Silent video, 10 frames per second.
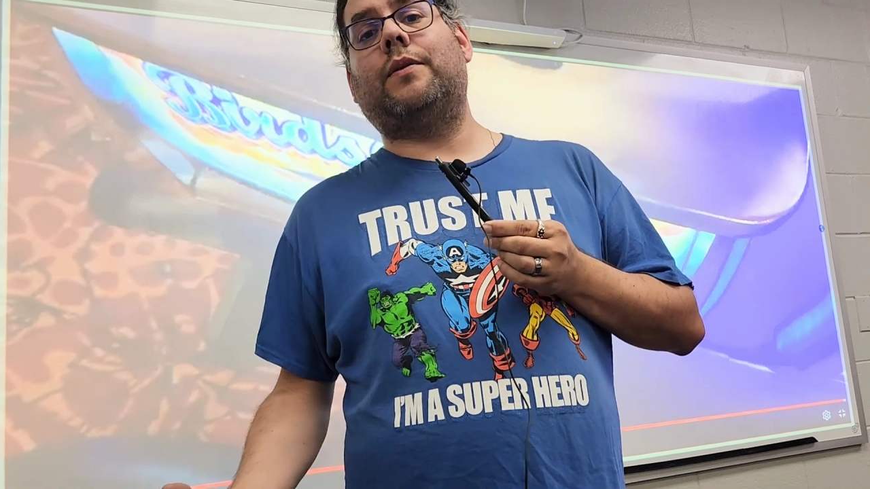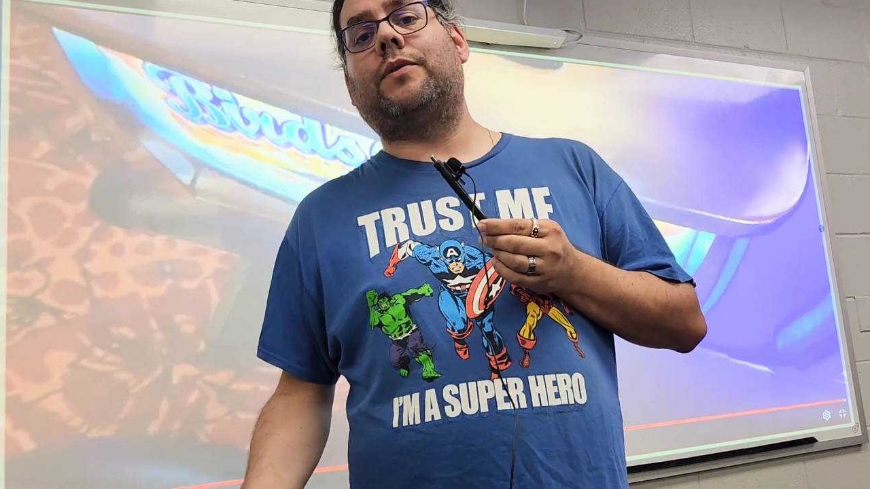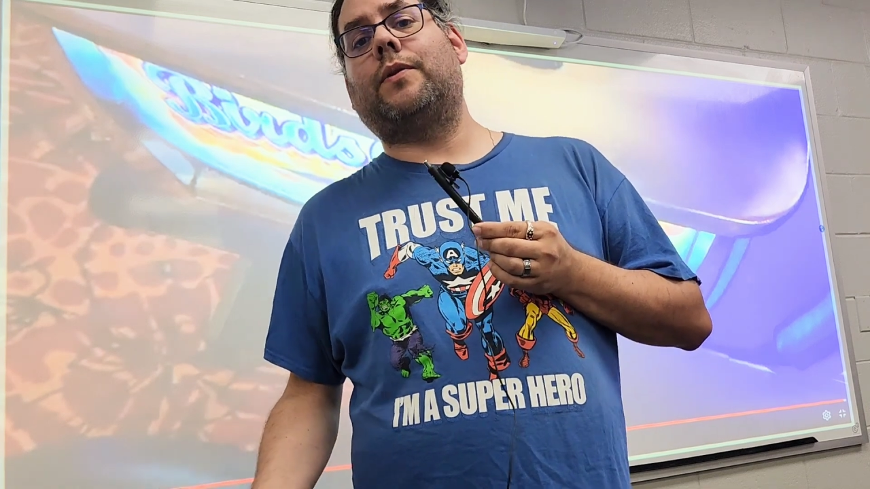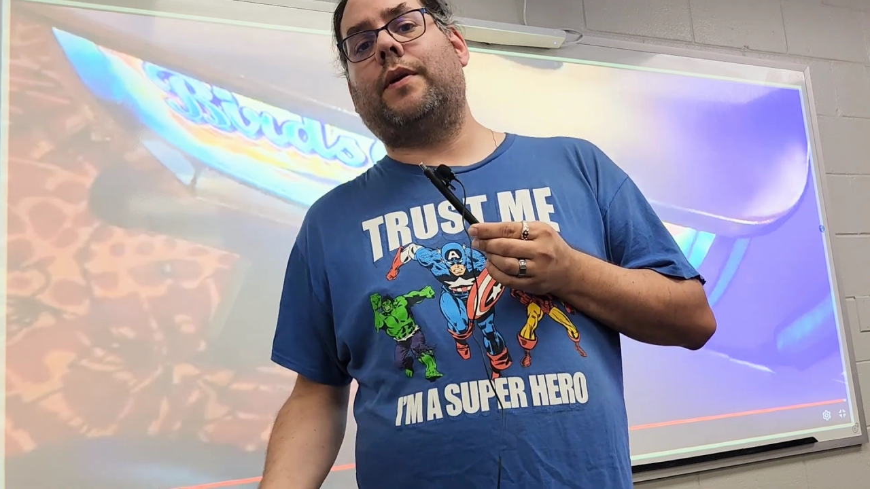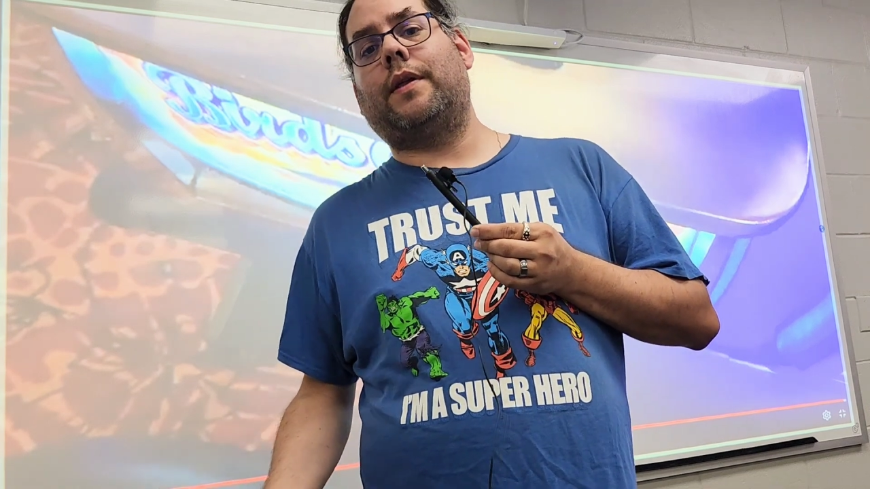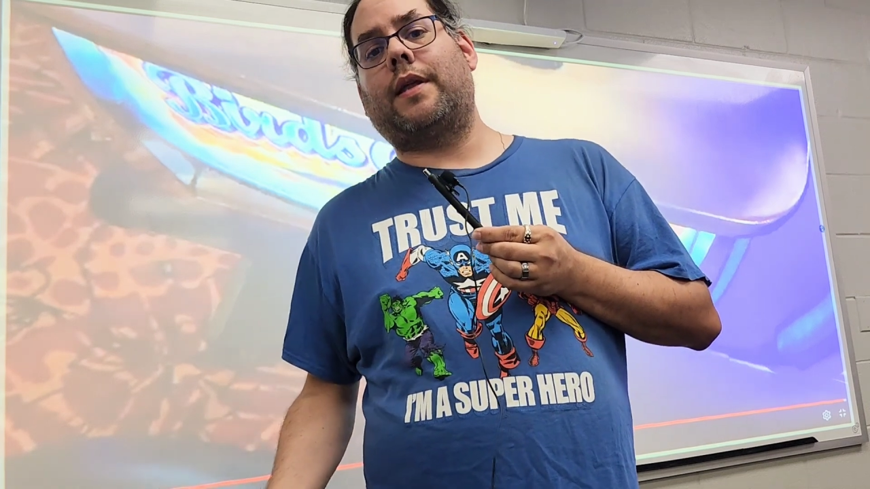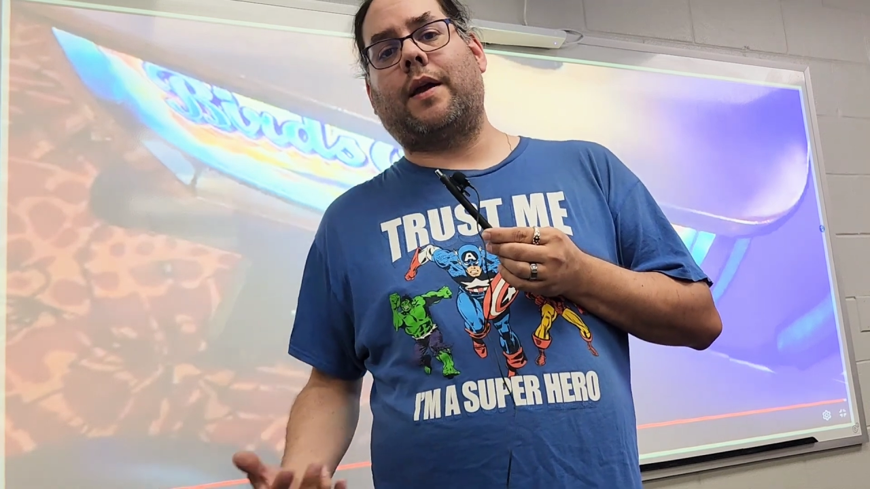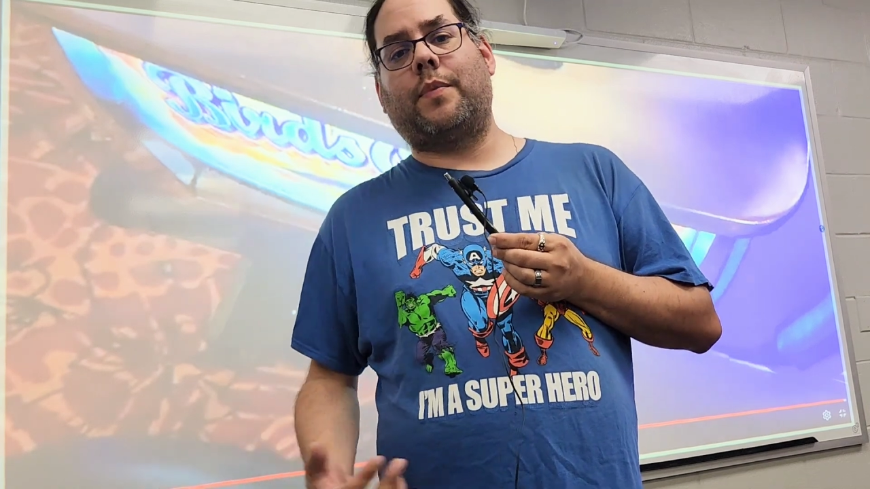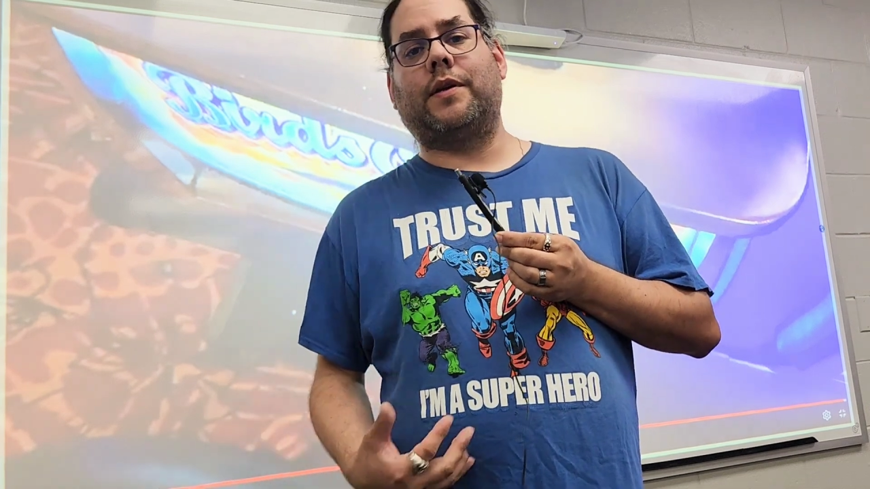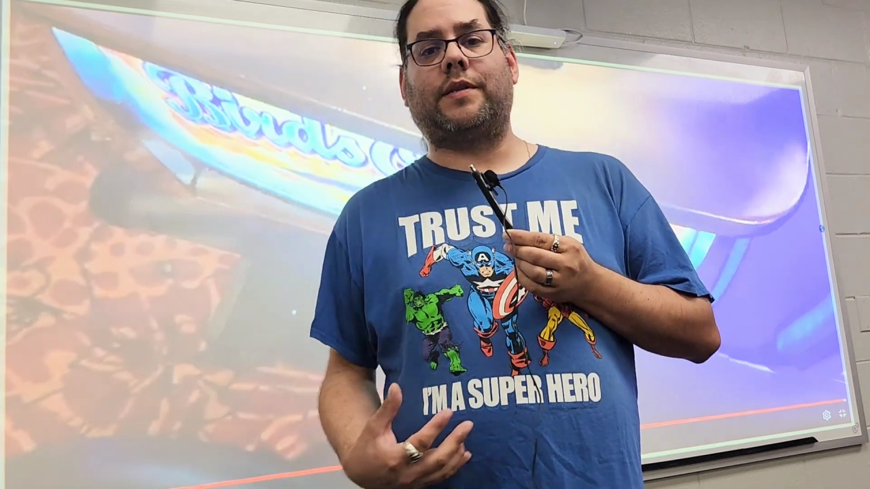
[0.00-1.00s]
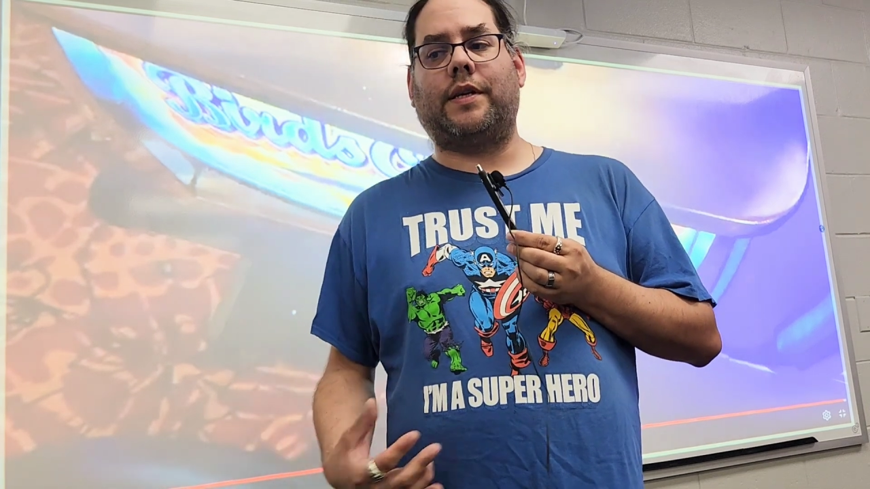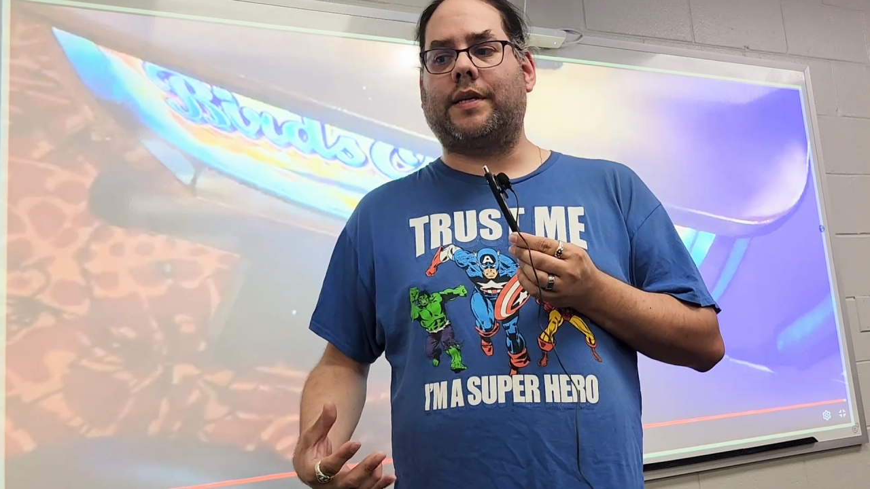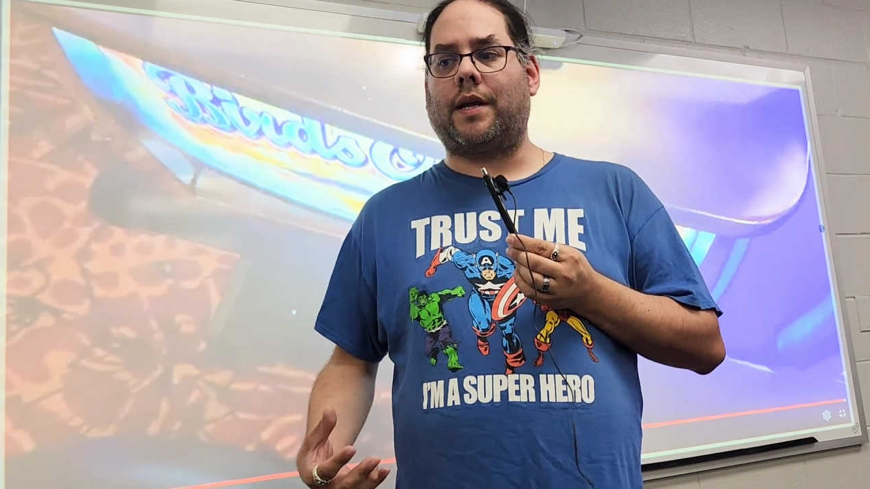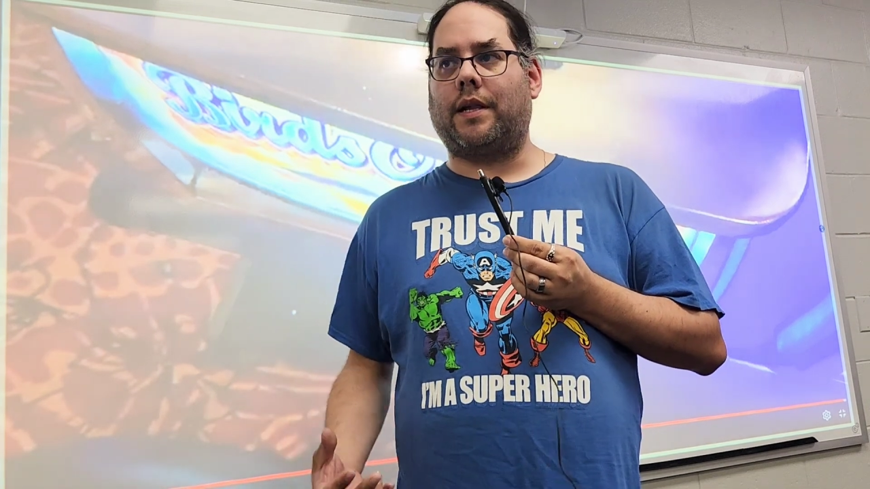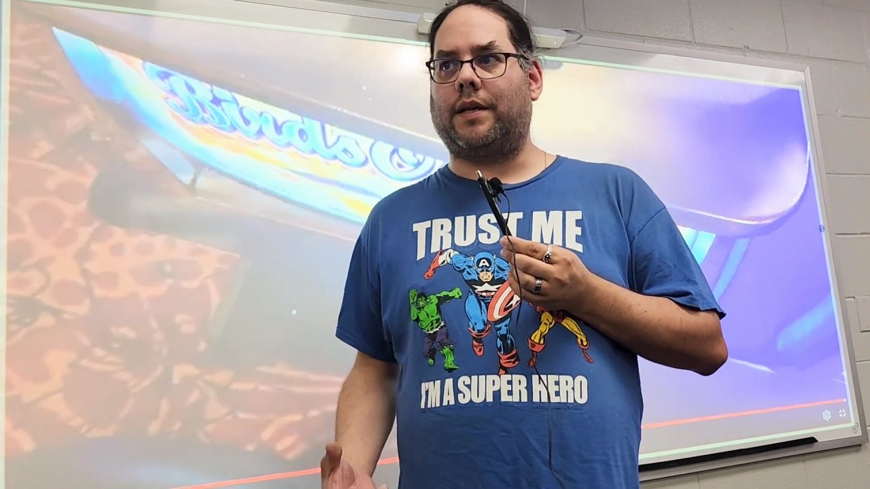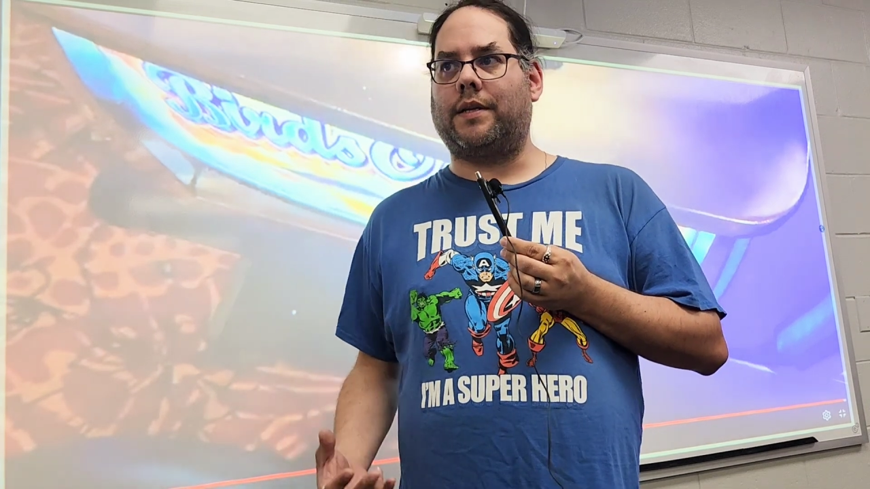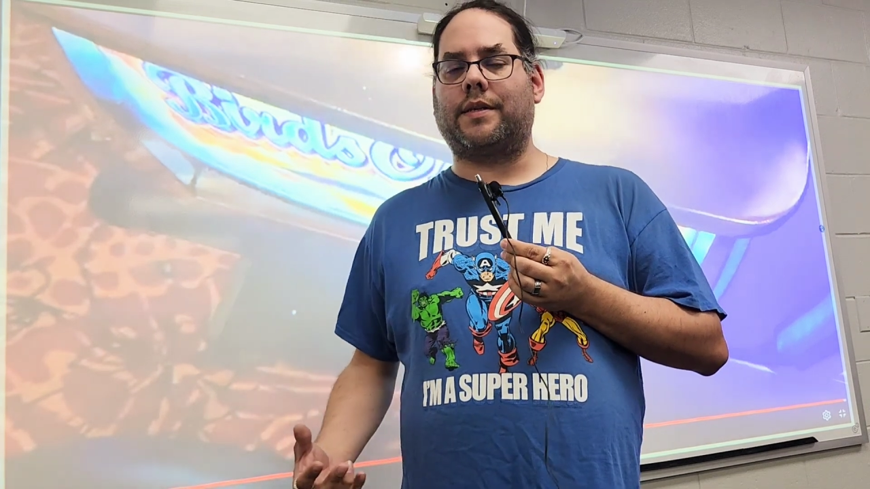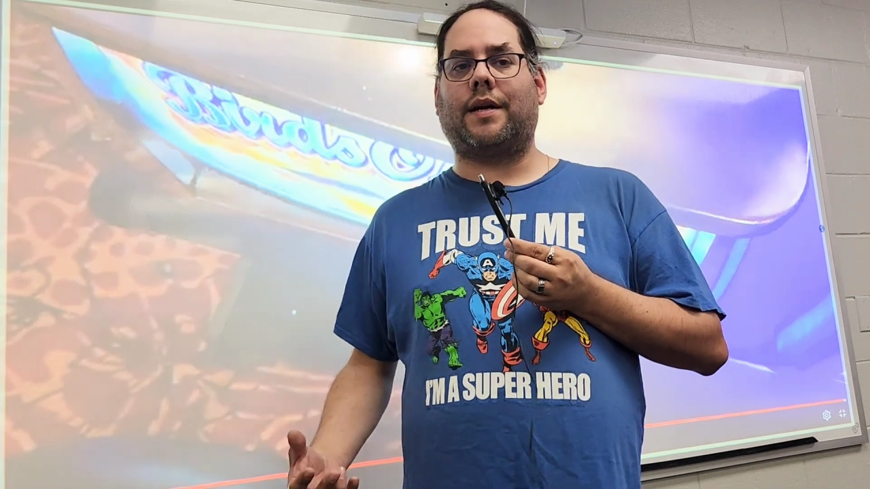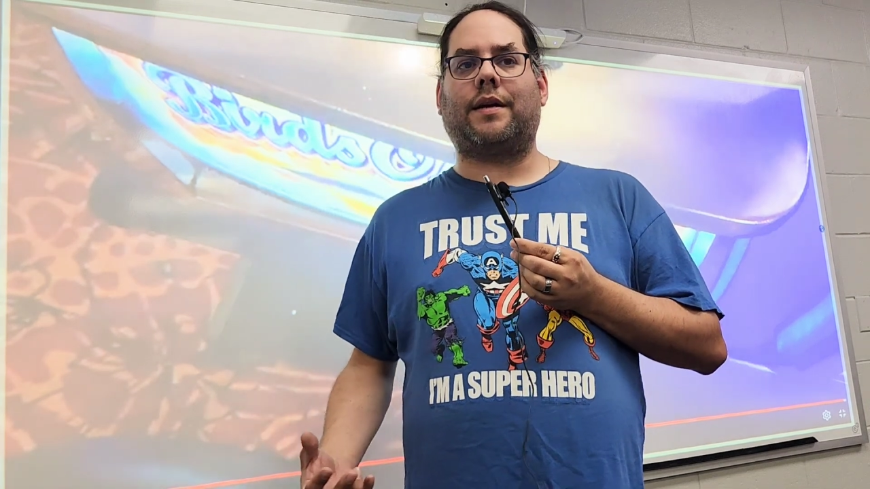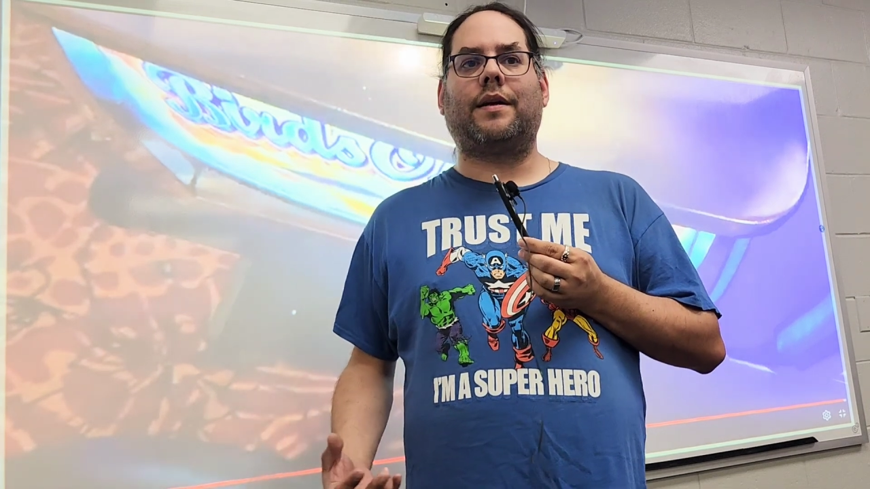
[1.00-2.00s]
story that I can personally tell is
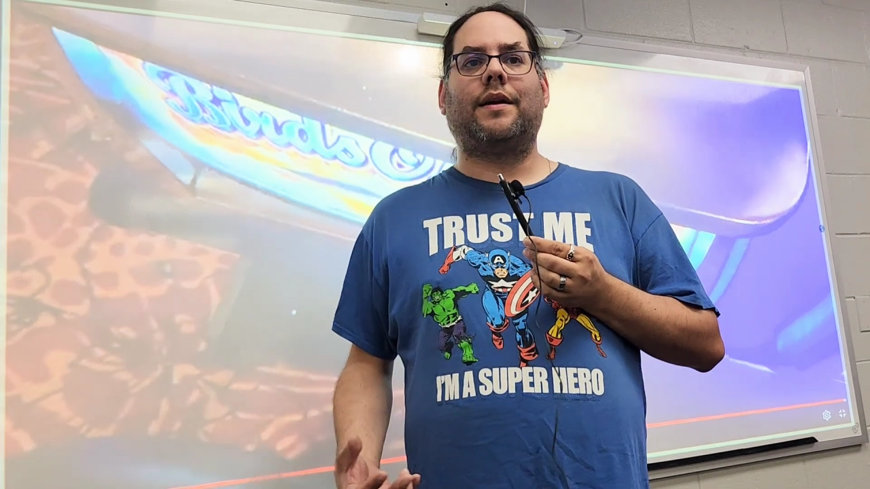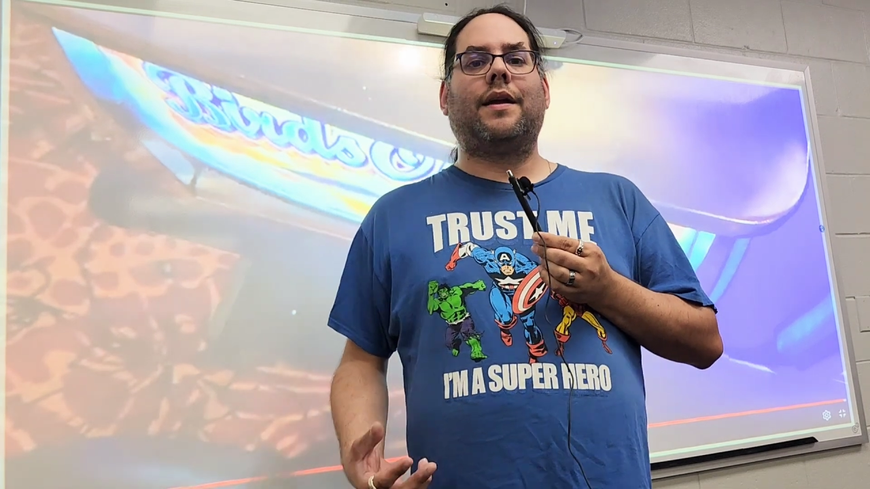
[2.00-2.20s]
a